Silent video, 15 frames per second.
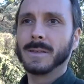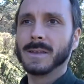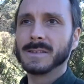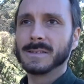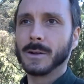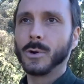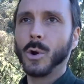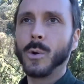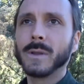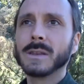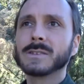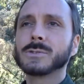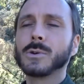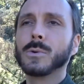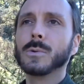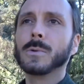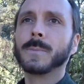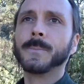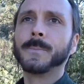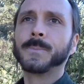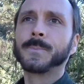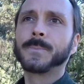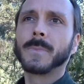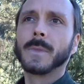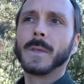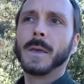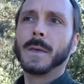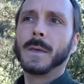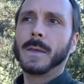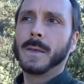it's a growing soul
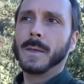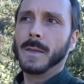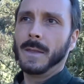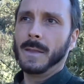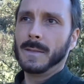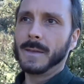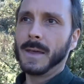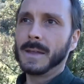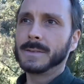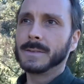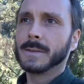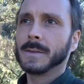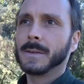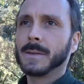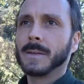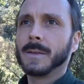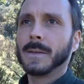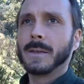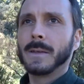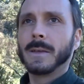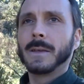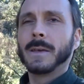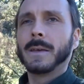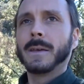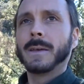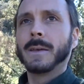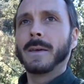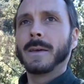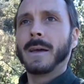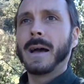that
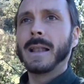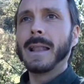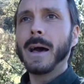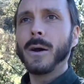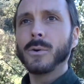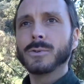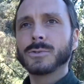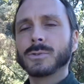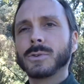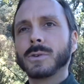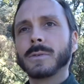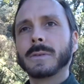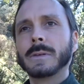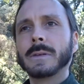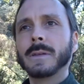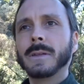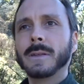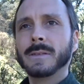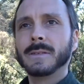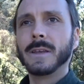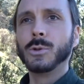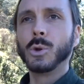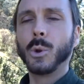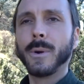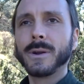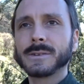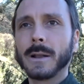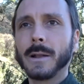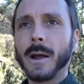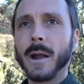allows the
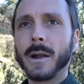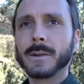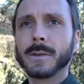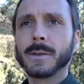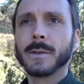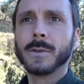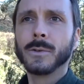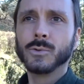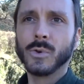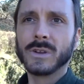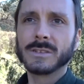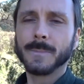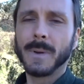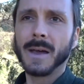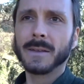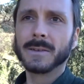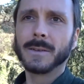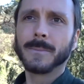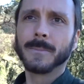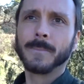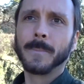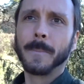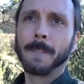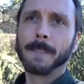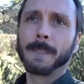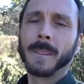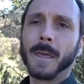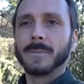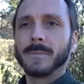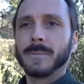universal heart to expand.
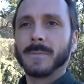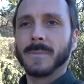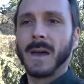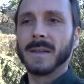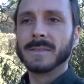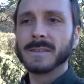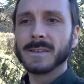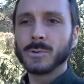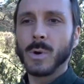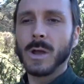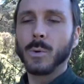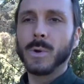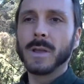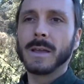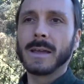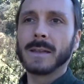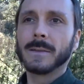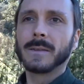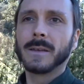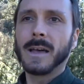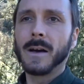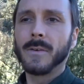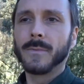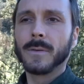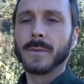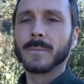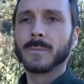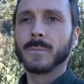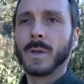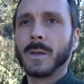And this is why we can have
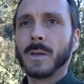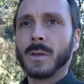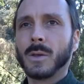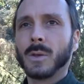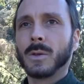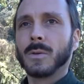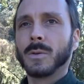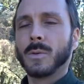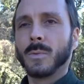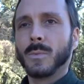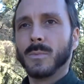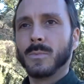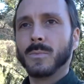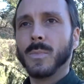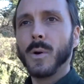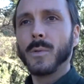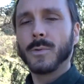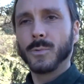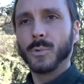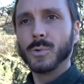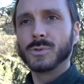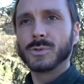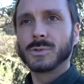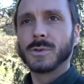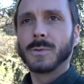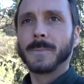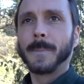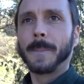both roots,